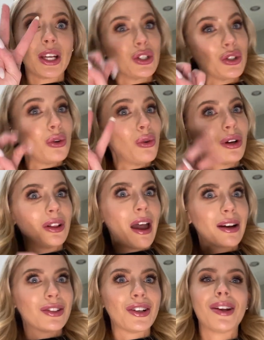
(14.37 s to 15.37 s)
shoe
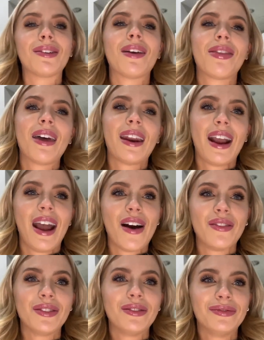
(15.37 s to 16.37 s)
collection that I have.